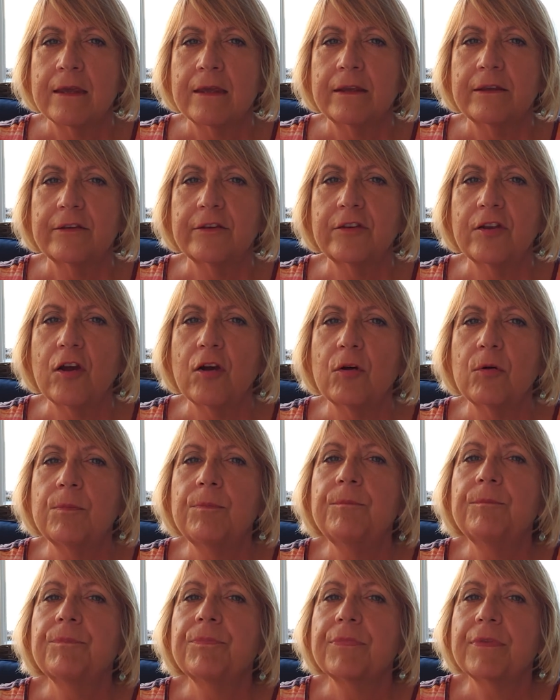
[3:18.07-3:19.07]
So
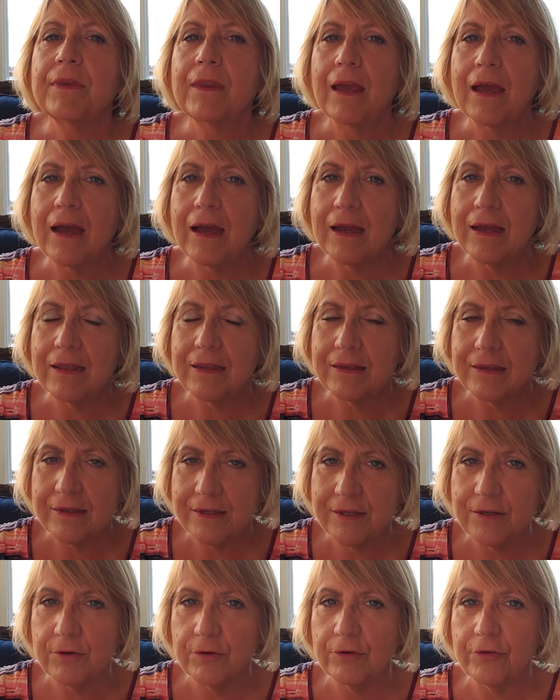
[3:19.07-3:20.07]

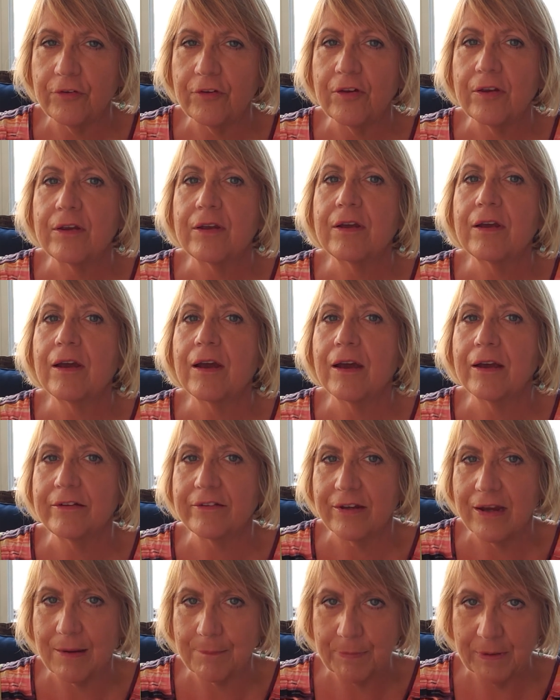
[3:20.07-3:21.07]
here's a
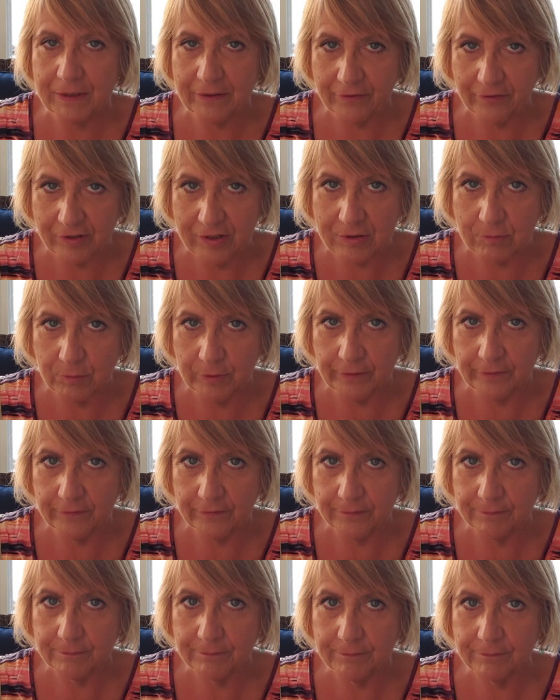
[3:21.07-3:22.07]
tapping
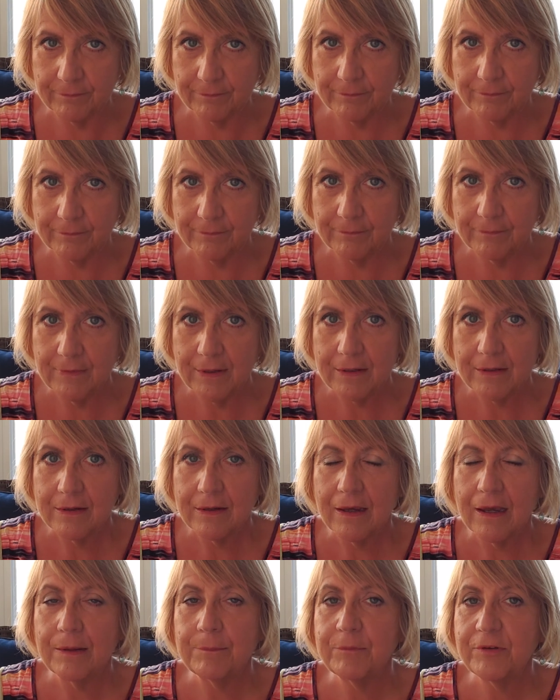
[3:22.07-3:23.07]
sequence.
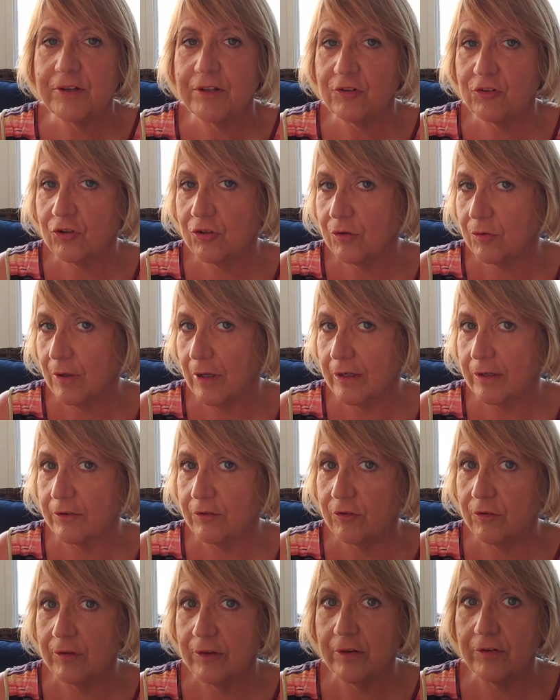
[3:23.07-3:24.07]
I'm teaching you how to
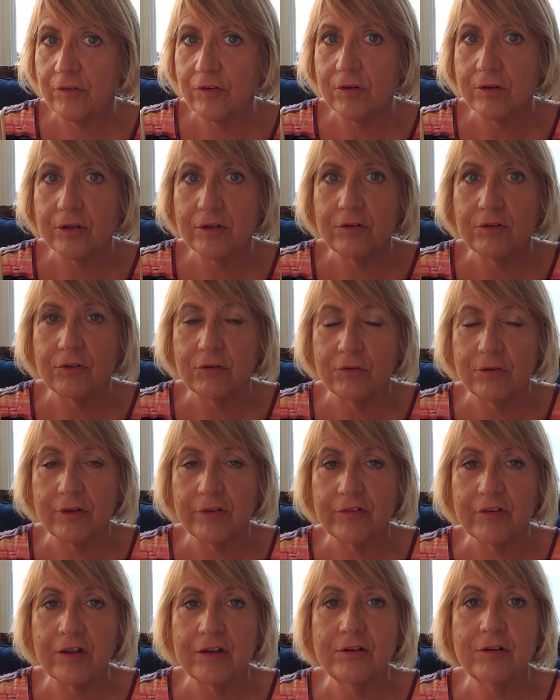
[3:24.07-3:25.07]
do this. You can do
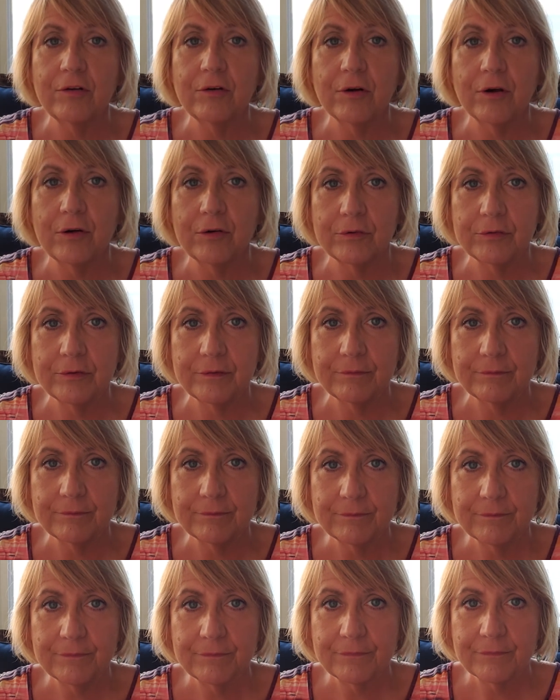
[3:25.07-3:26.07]
this on your own,
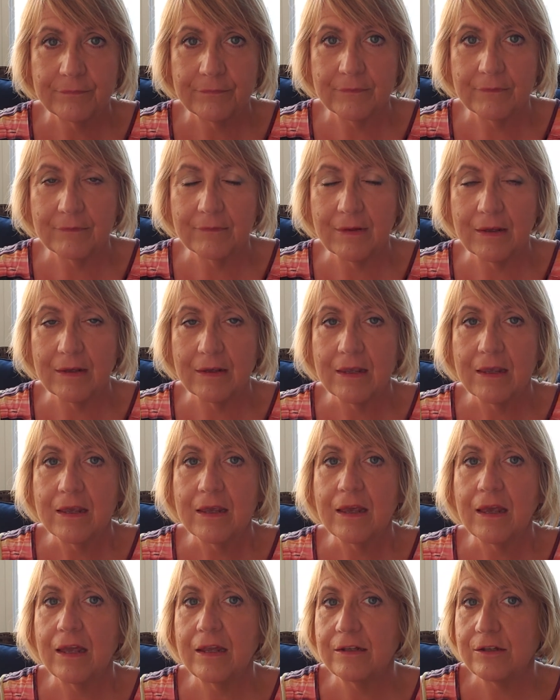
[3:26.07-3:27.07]

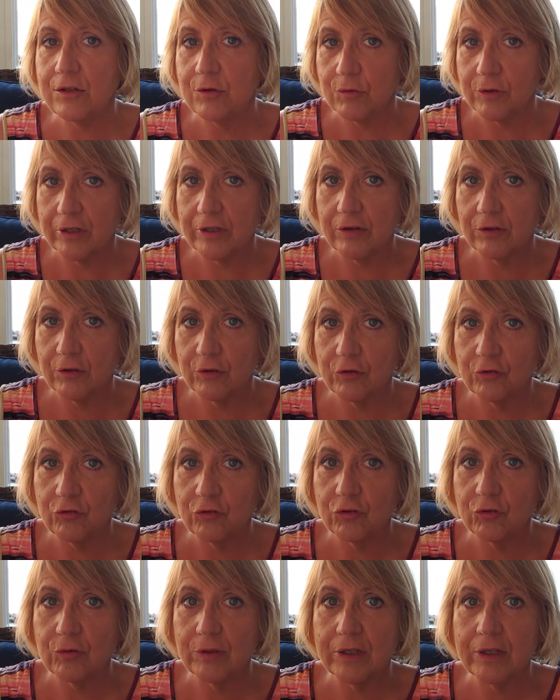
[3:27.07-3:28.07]
and you can learn
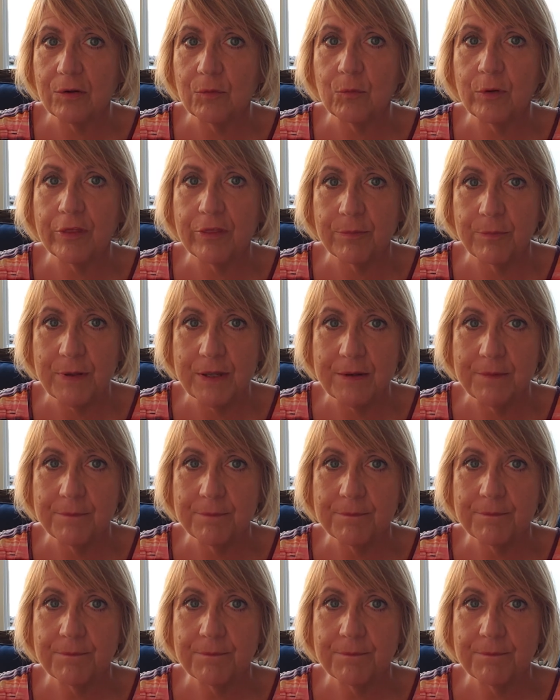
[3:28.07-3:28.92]
doing it with me.